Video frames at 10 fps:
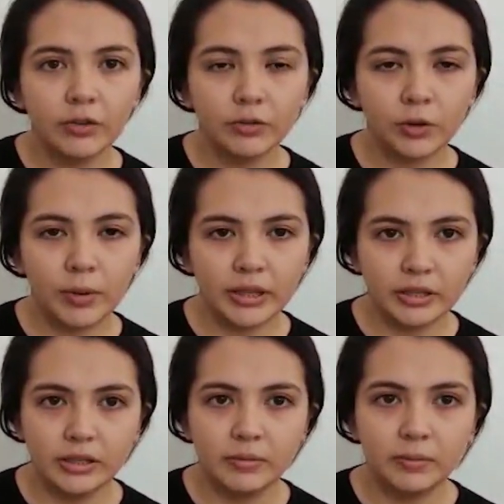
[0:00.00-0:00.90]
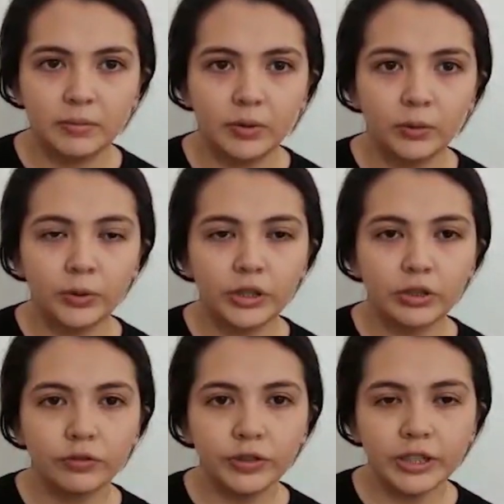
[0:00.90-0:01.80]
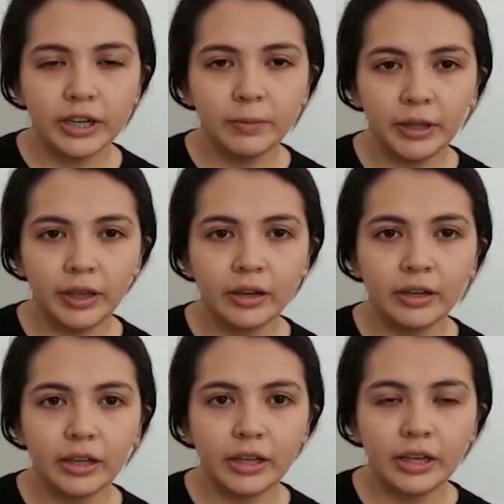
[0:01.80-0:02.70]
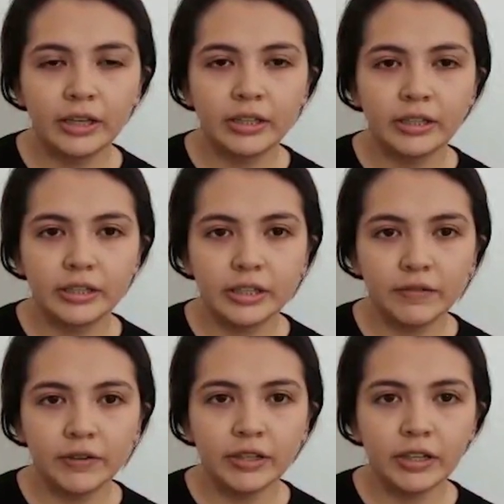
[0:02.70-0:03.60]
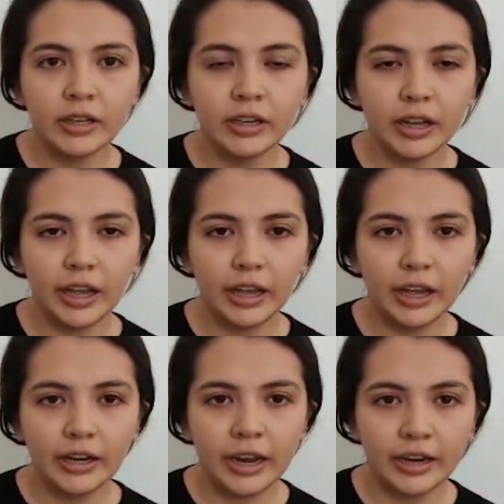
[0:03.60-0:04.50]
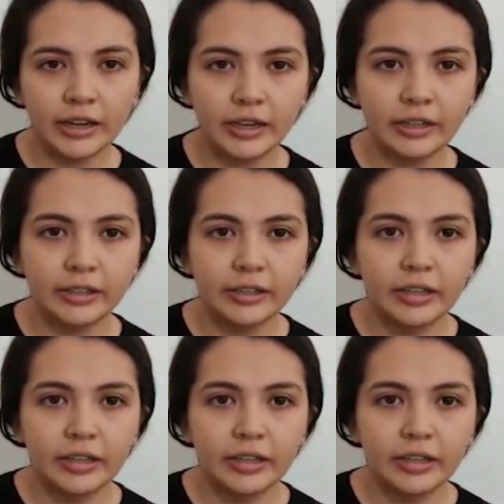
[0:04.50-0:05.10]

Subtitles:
Romanticism, which officially began in 1719